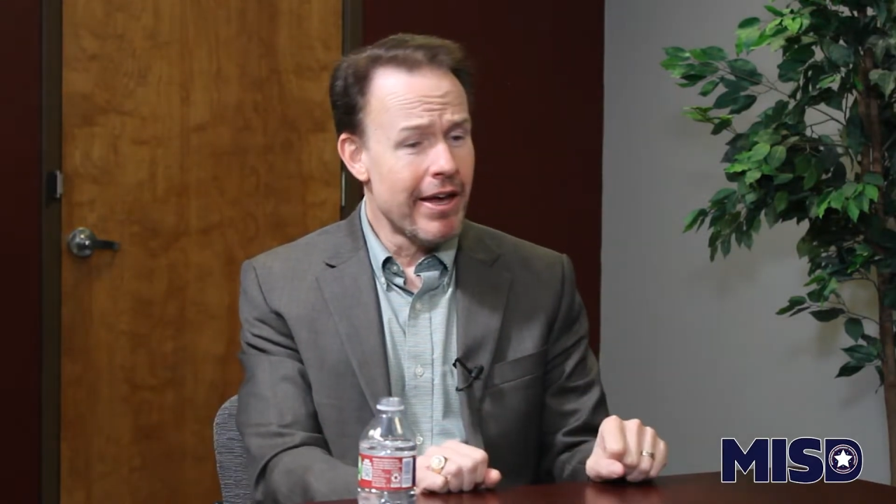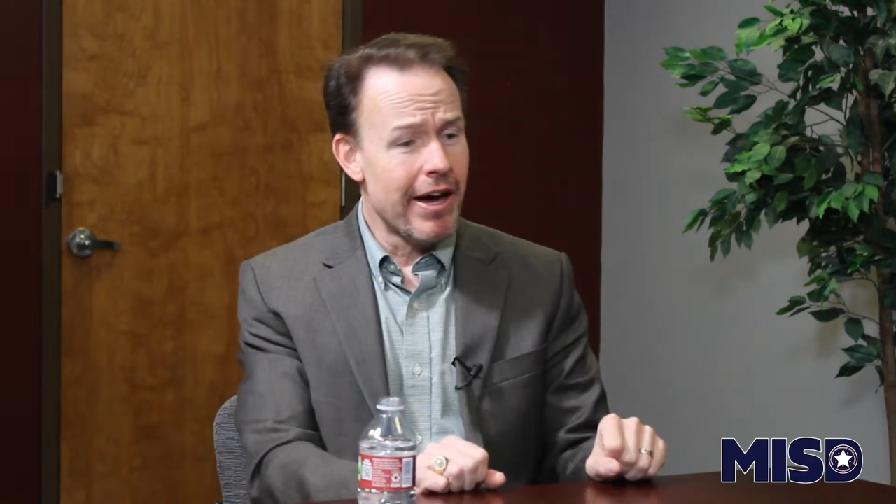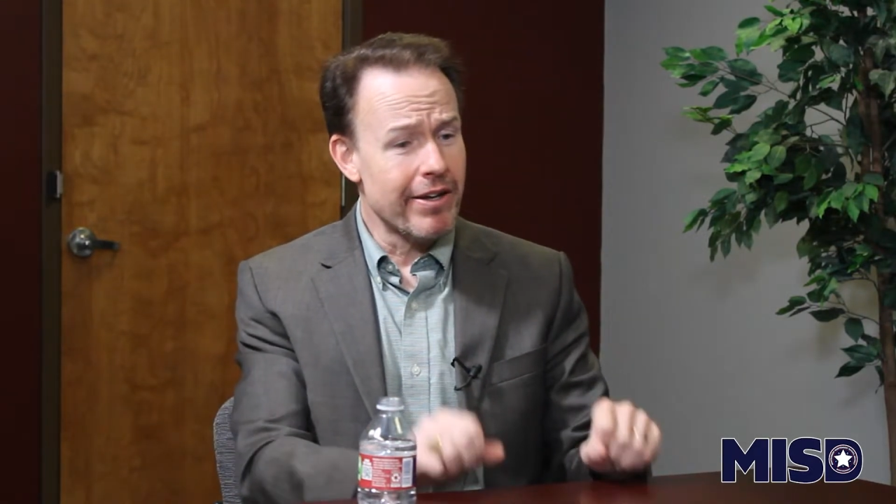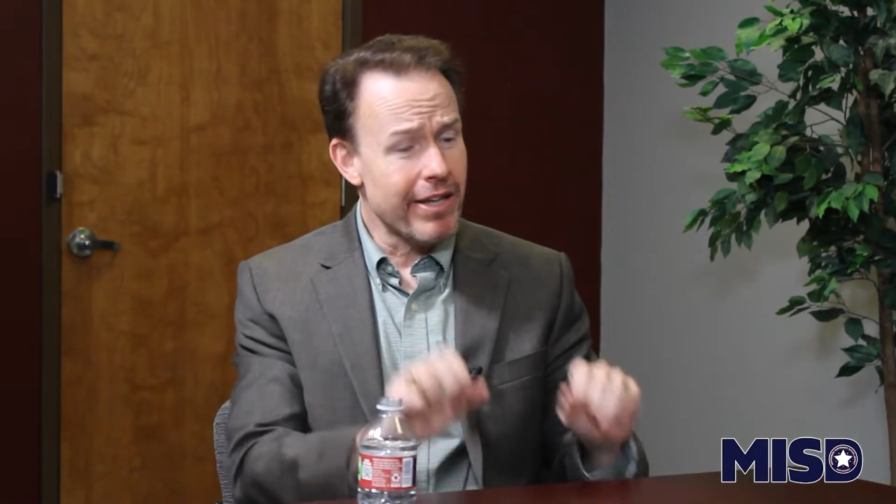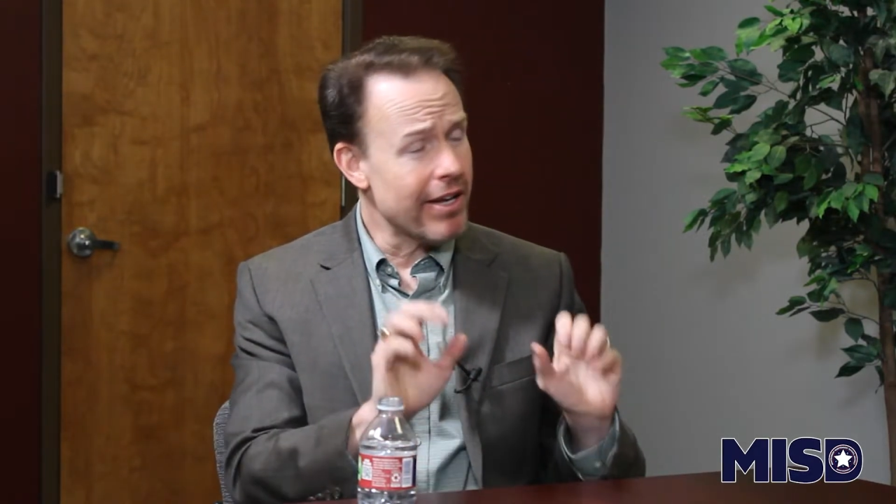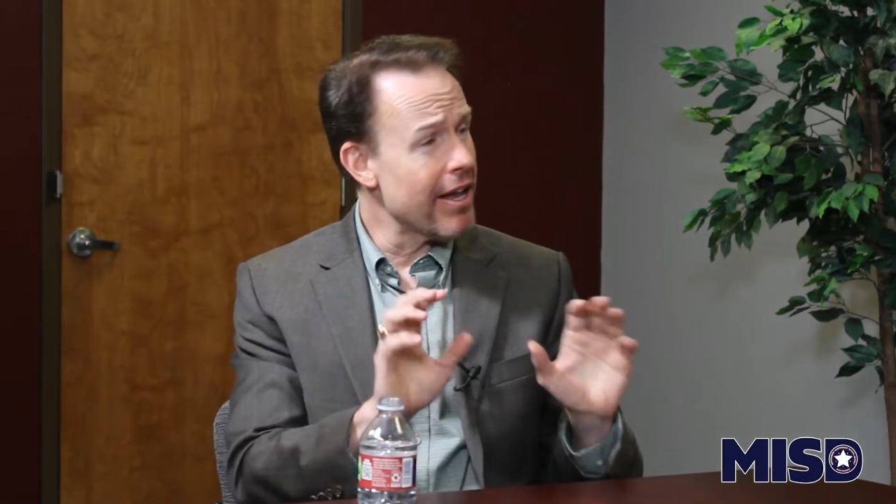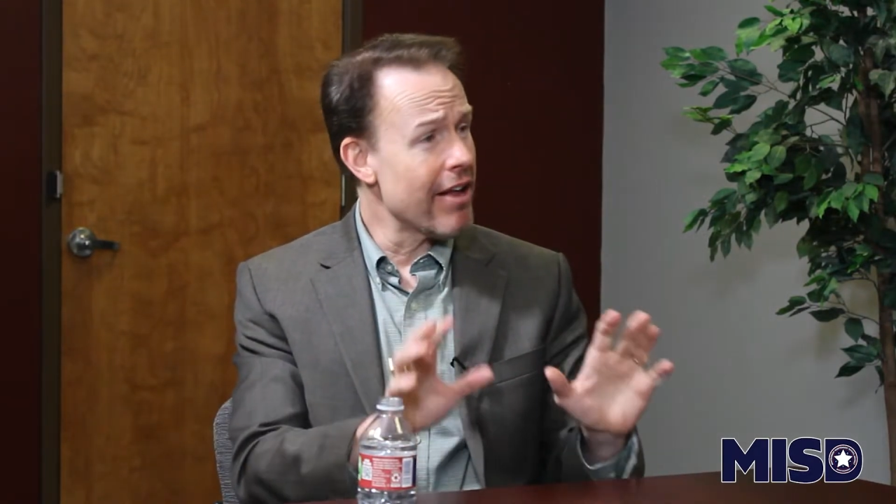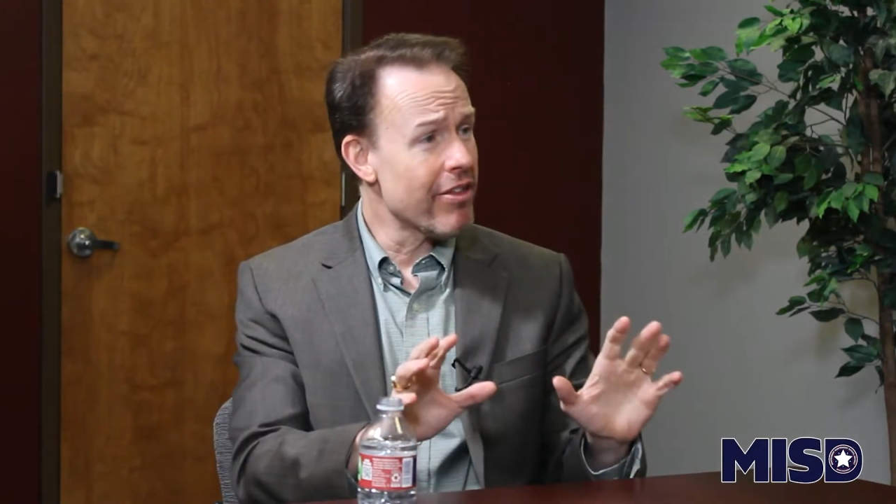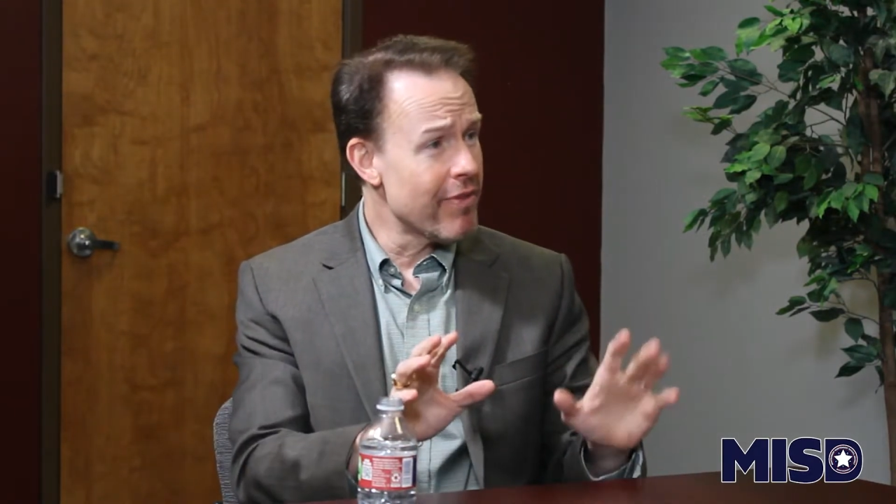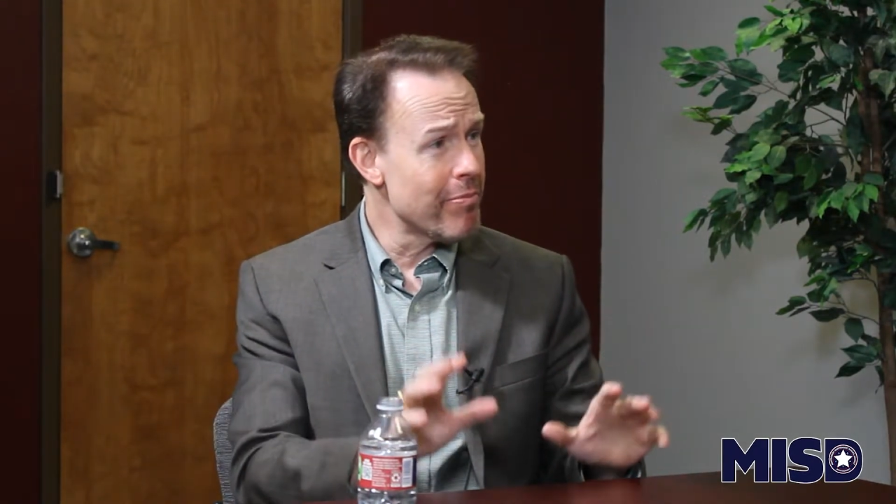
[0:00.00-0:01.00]
to get
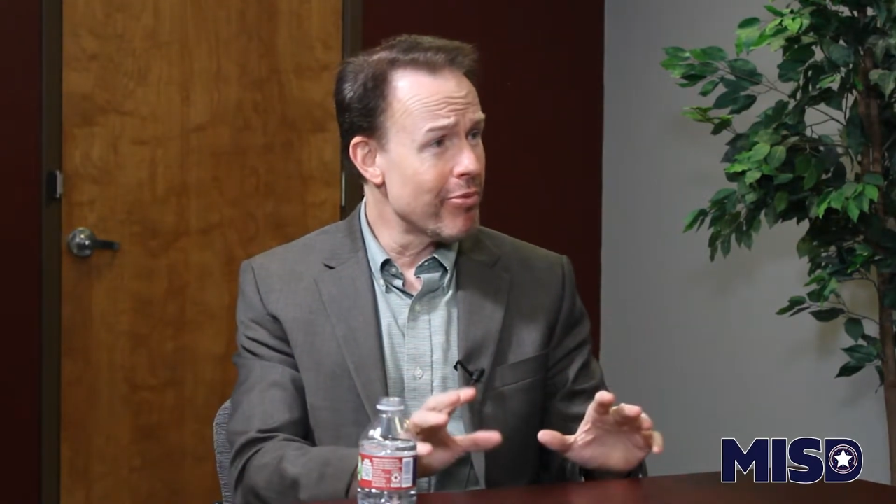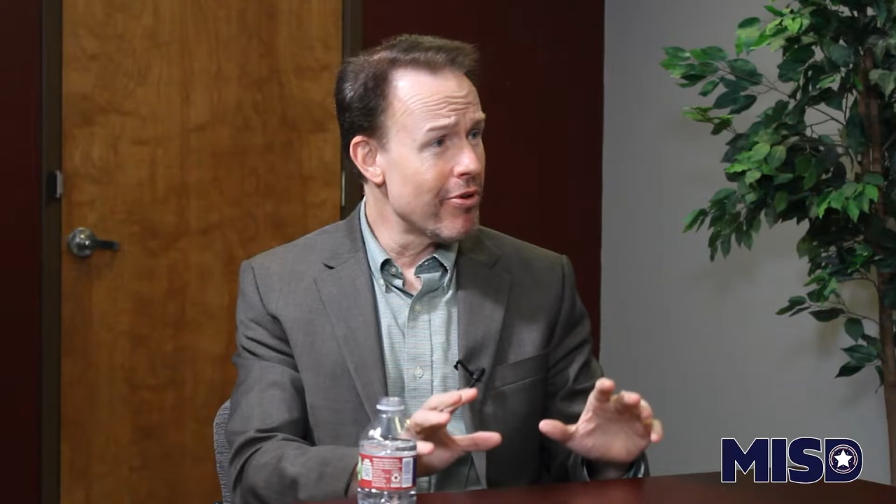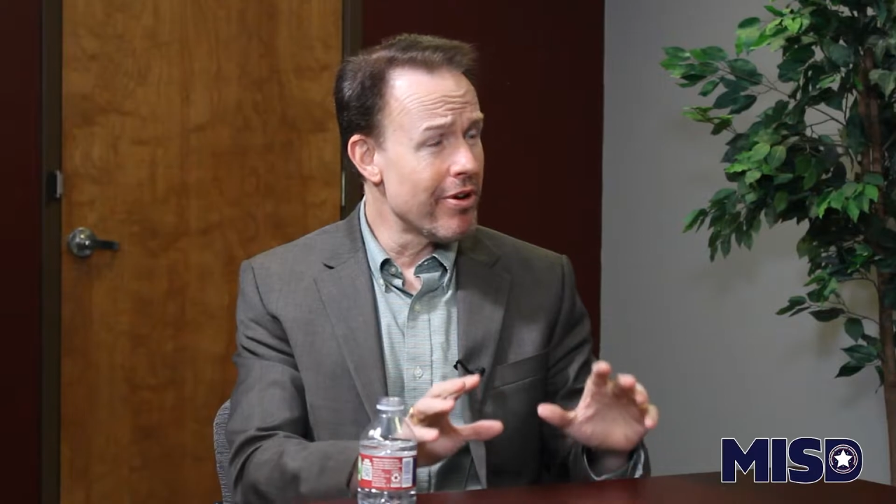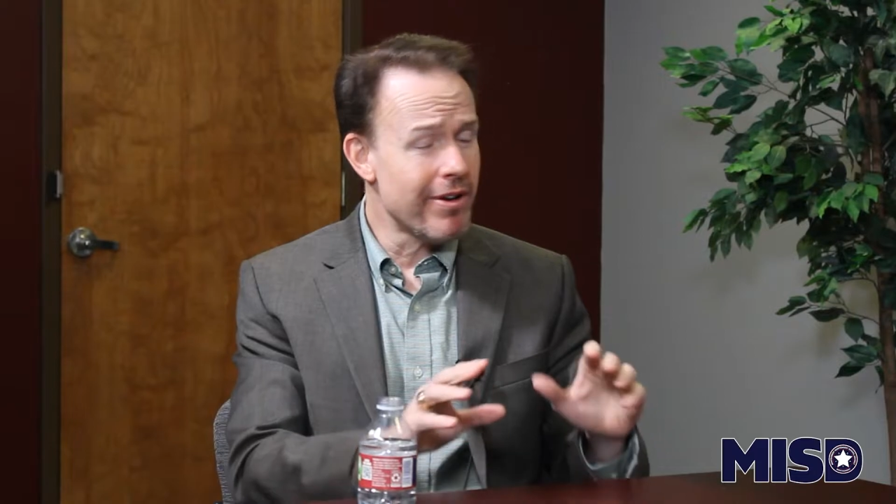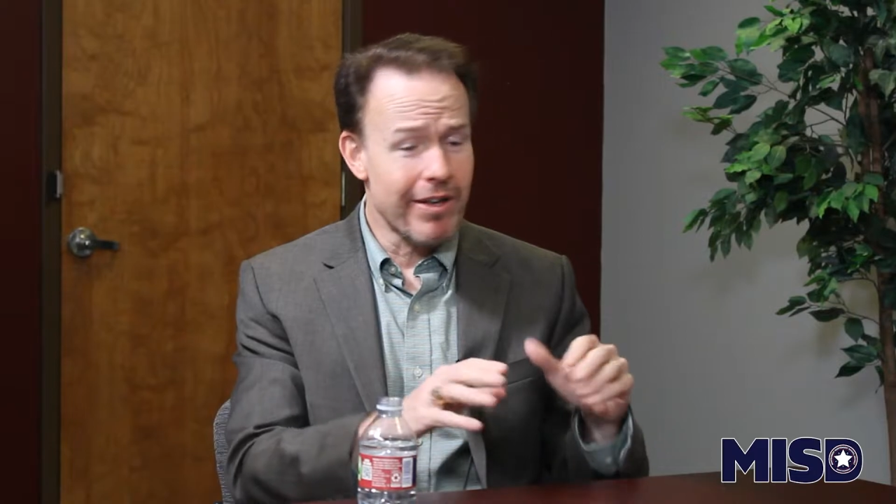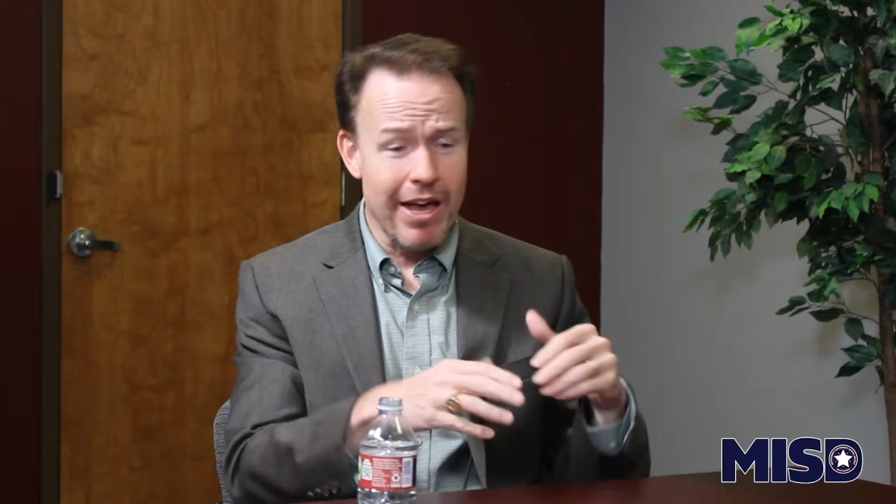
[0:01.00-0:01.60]
lots of input,